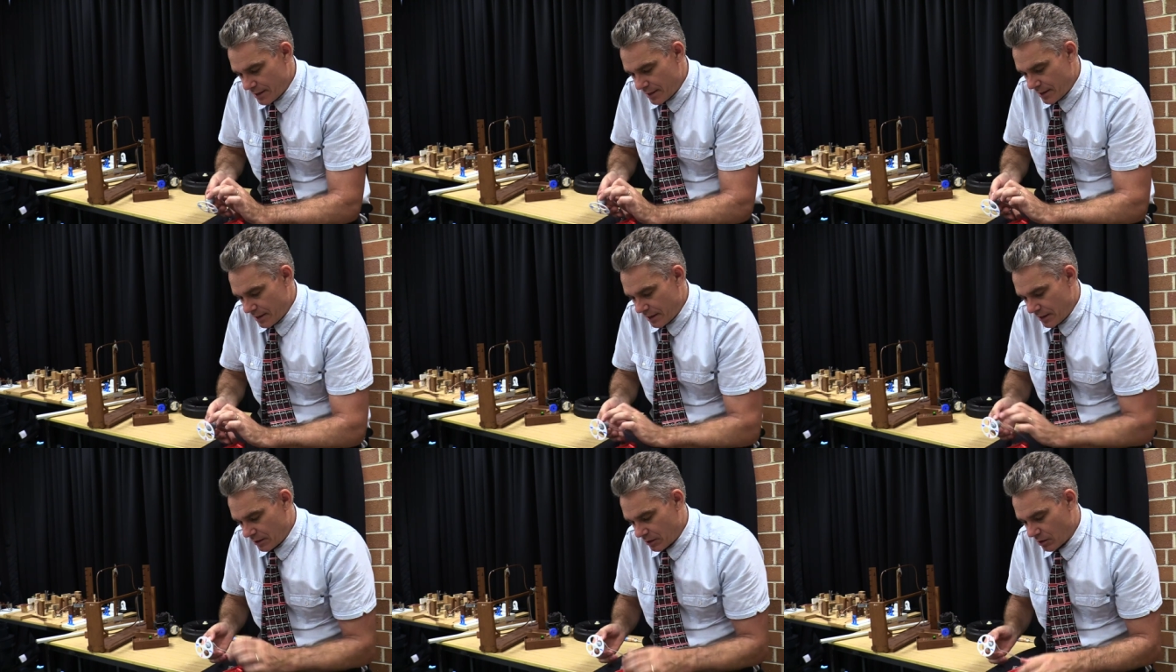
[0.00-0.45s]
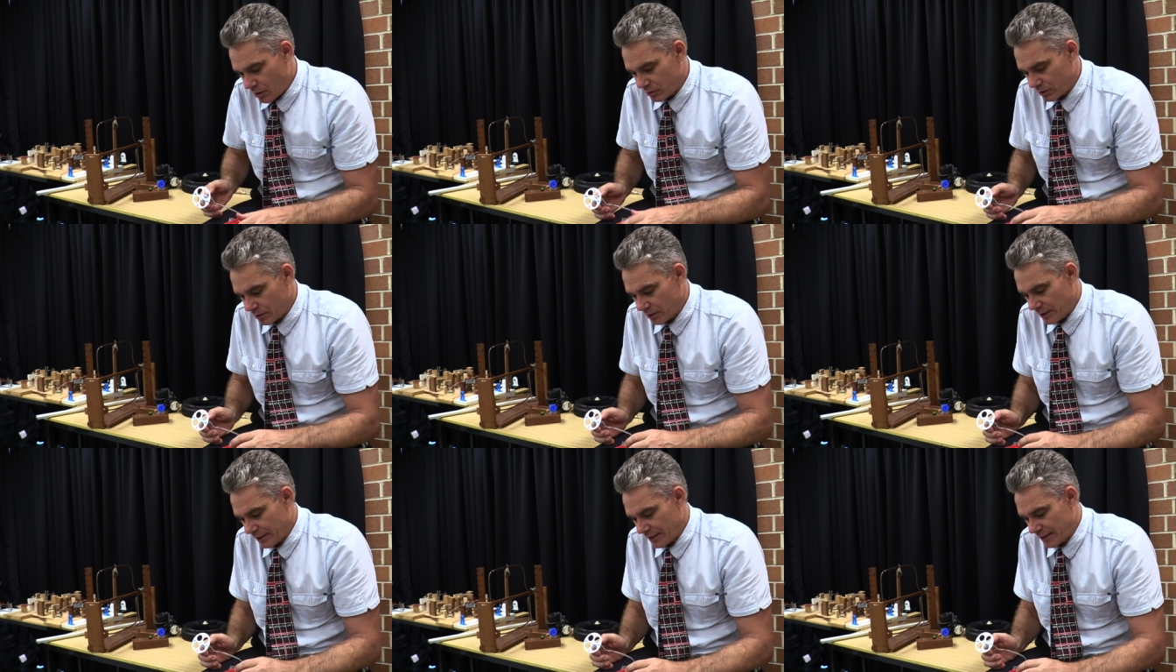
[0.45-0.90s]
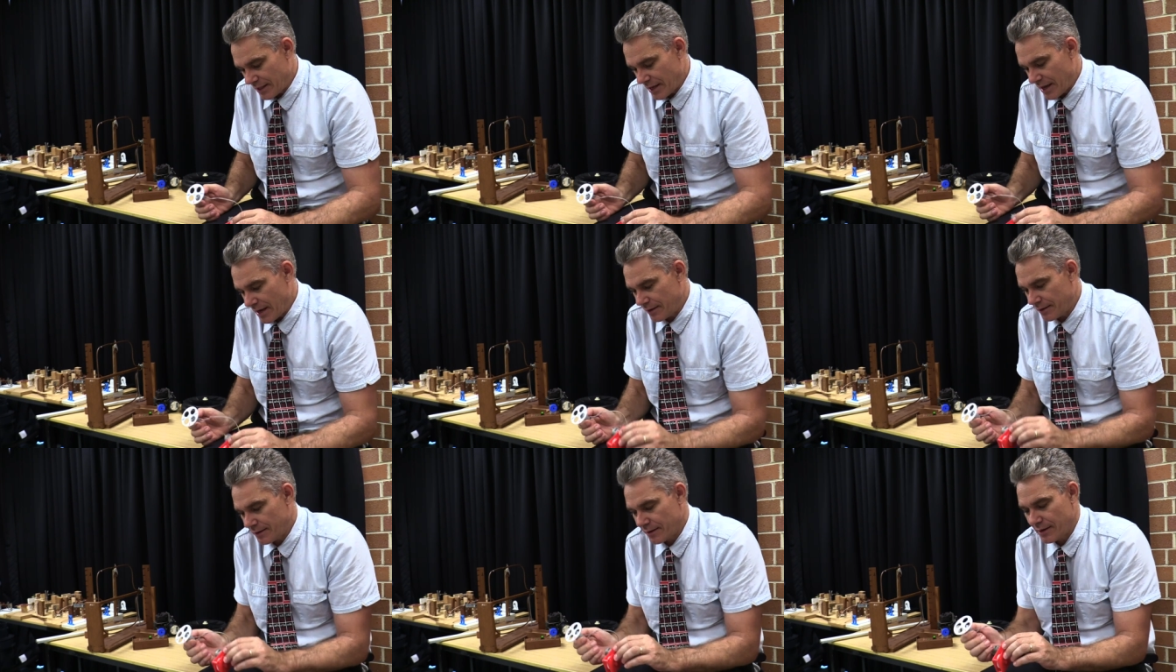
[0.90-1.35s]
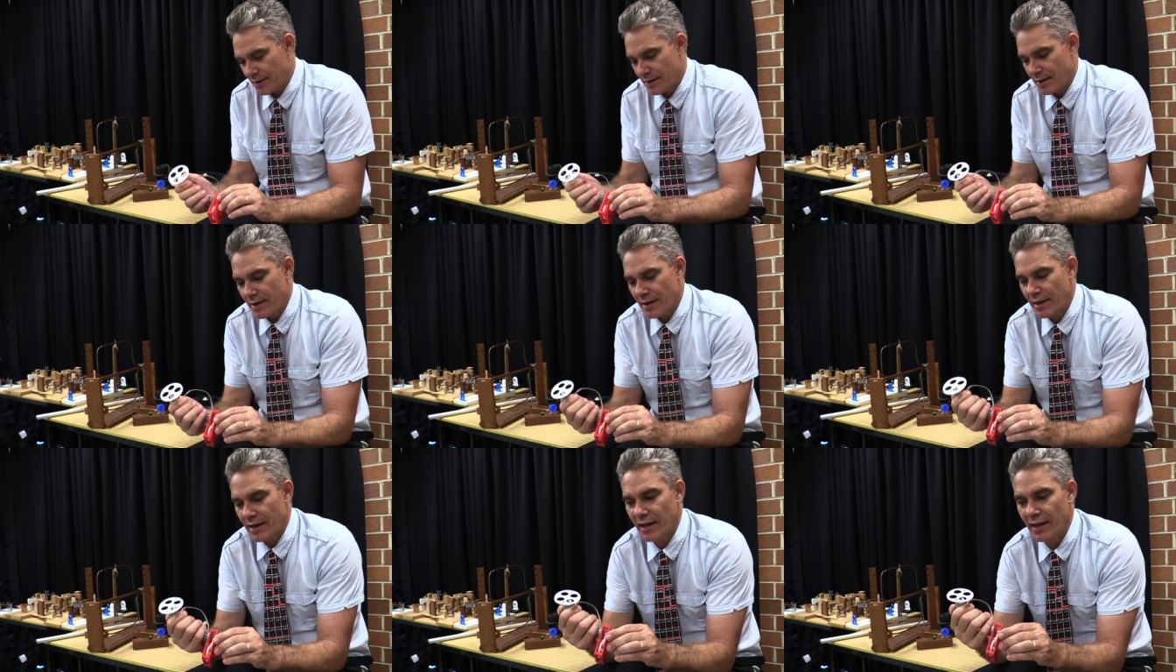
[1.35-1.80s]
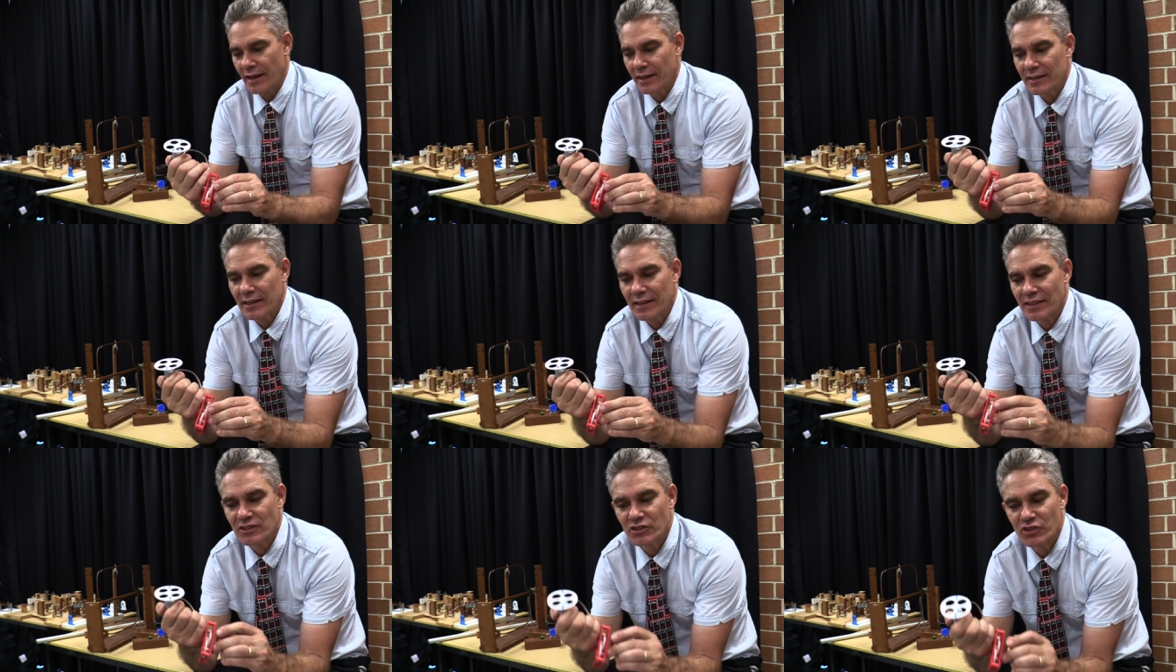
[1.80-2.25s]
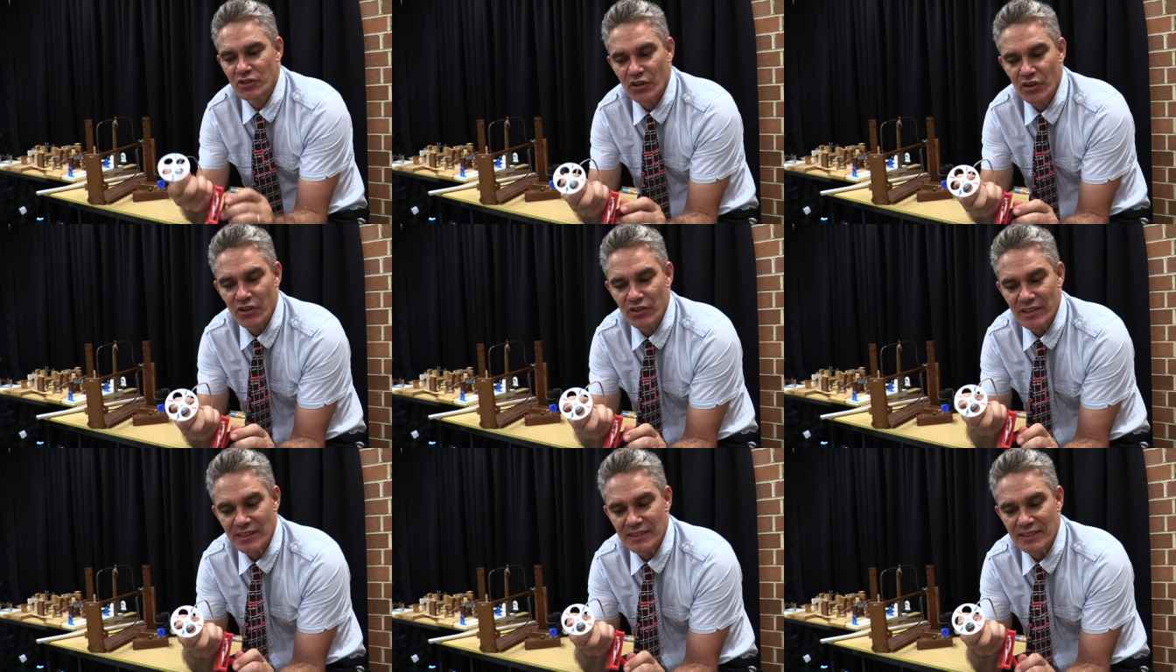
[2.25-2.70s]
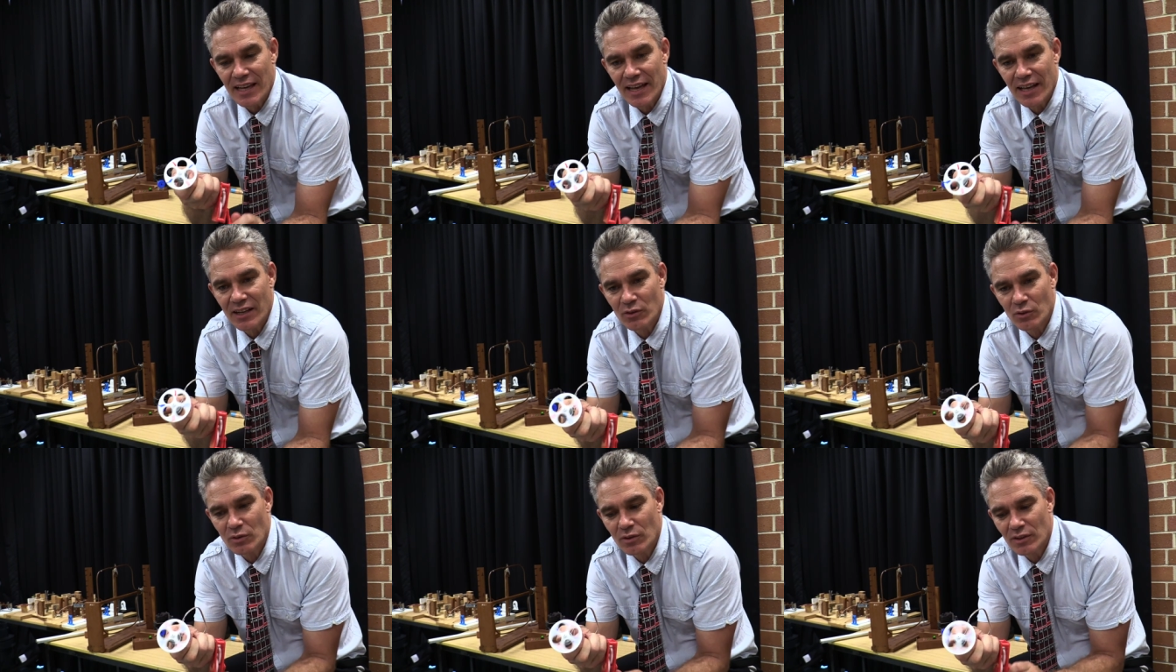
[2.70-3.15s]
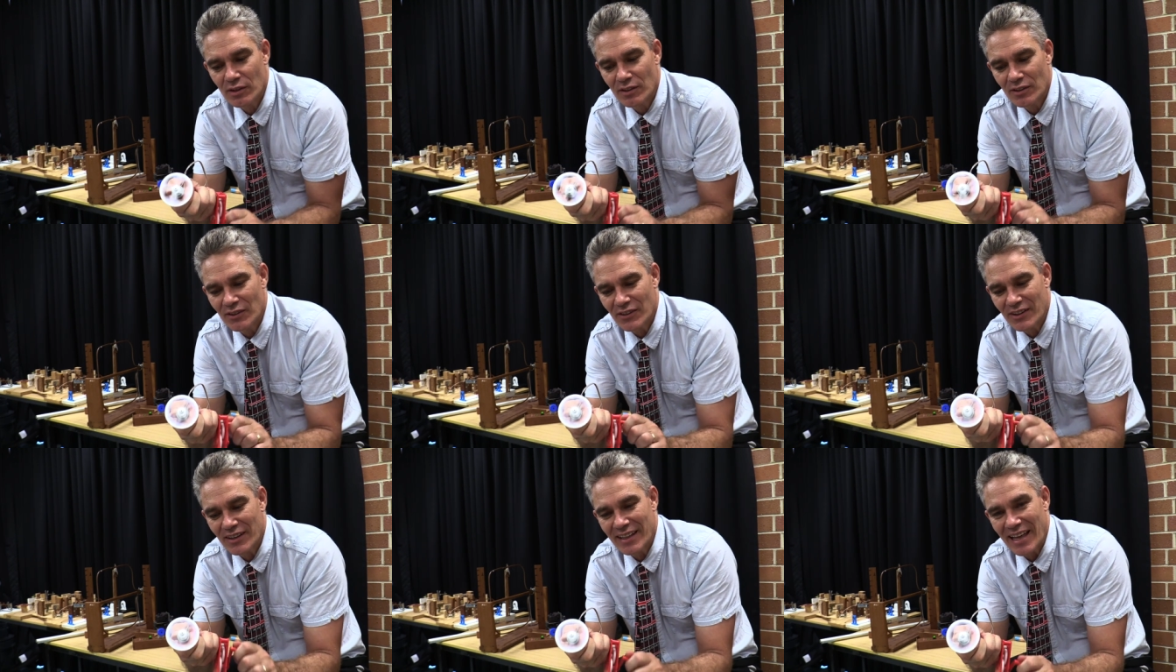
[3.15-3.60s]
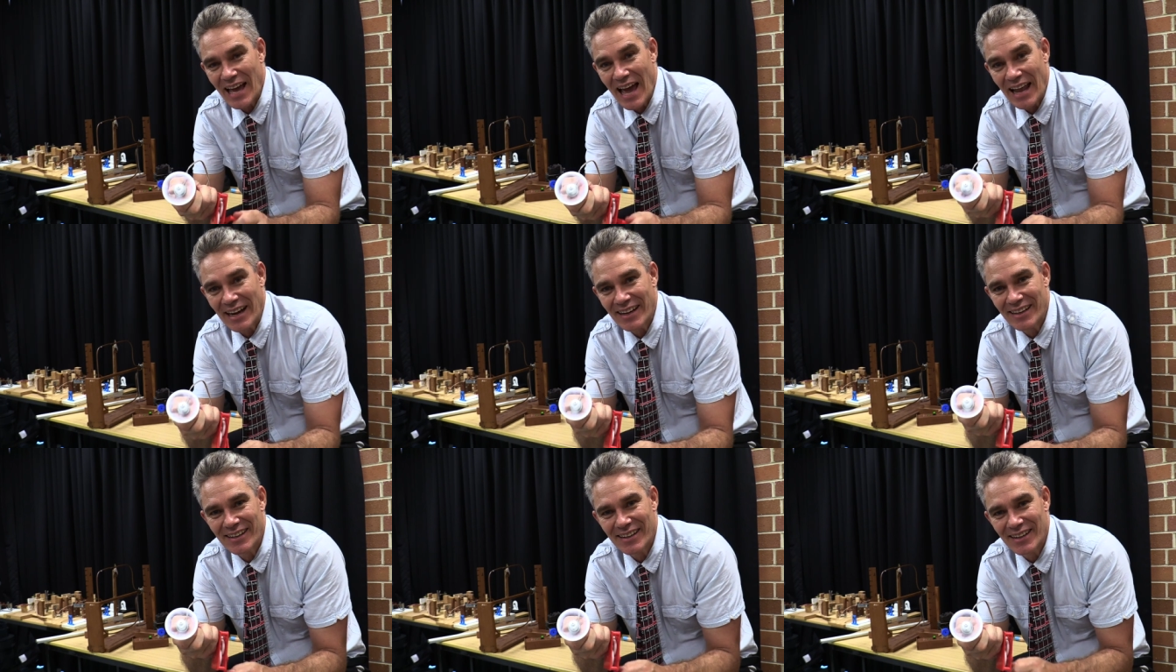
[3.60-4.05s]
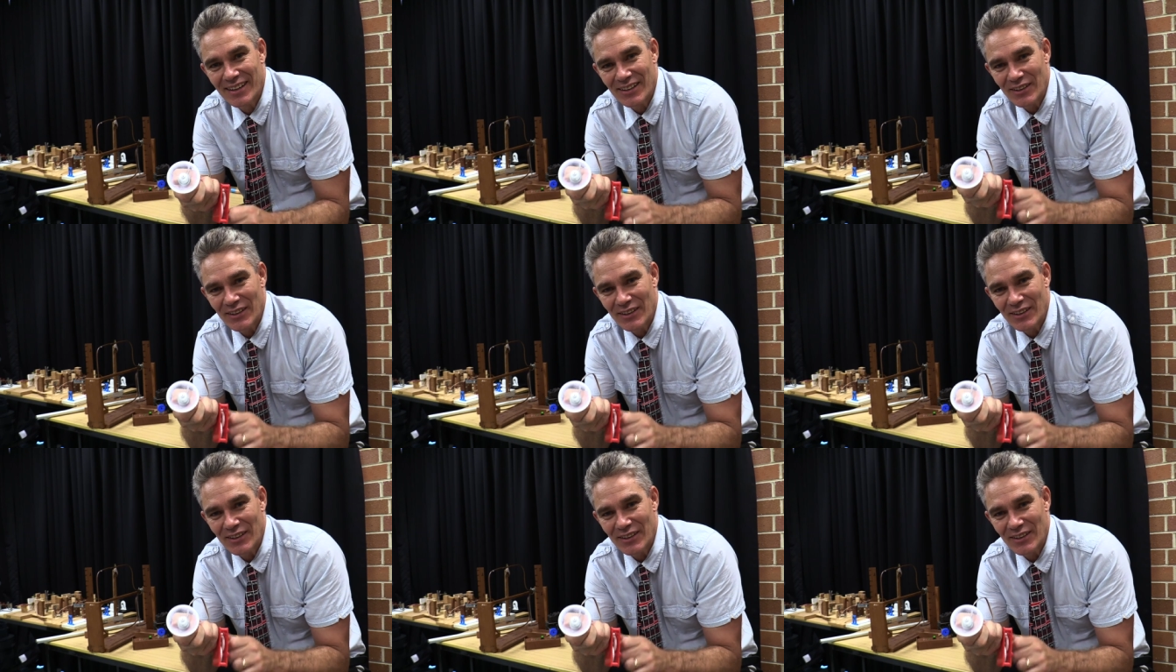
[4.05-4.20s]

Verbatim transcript: and hold it like that. And let's turn this handle. Look at that.